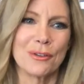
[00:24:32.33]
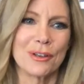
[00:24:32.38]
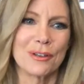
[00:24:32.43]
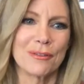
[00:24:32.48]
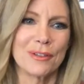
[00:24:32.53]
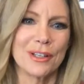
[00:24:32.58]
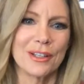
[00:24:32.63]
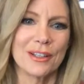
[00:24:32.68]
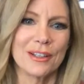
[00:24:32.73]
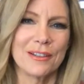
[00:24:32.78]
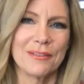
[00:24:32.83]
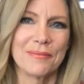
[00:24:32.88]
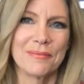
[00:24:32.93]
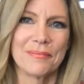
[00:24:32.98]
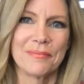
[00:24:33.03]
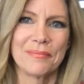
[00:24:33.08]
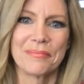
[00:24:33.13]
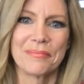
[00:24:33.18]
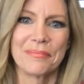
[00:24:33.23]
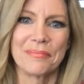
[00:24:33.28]
It really
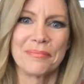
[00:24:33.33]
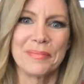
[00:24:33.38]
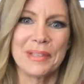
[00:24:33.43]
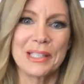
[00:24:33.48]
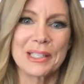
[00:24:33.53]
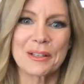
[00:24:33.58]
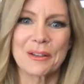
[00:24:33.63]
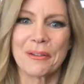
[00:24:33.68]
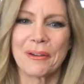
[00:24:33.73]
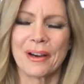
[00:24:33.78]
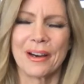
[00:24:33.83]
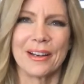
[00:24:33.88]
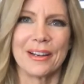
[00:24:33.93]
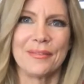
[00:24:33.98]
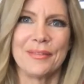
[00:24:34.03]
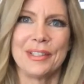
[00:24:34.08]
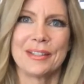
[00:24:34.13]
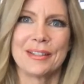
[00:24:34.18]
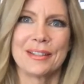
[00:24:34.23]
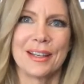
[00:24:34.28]
means a lot. I
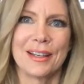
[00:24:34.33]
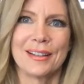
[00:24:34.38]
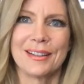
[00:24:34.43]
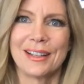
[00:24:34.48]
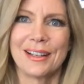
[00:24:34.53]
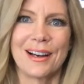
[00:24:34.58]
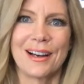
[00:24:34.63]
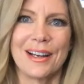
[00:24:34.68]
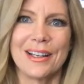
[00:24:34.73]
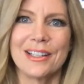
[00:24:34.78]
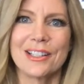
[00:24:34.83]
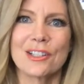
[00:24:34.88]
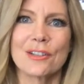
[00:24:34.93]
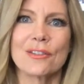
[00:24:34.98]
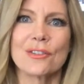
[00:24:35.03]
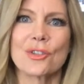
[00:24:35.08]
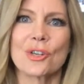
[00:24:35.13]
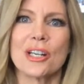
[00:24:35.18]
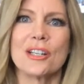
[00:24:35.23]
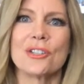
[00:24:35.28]
mean, it's like the kindness of
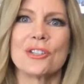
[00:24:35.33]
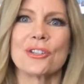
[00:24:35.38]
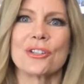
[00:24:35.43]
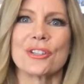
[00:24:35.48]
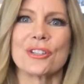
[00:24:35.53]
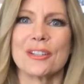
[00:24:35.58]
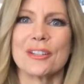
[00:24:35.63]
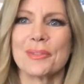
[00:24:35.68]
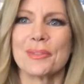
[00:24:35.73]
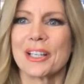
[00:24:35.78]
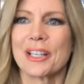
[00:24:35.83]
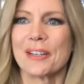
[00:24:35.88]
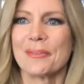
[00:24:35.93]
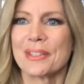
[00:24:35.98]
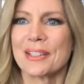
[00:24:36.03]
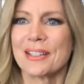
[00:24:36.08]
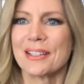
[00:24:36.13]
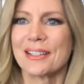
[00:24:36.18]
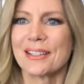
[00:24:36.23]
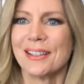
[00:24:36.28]
strangers
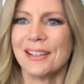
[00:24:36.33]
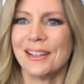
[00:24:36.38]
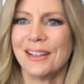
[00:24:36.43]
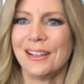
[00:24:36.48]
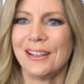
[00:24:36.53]
sometimes is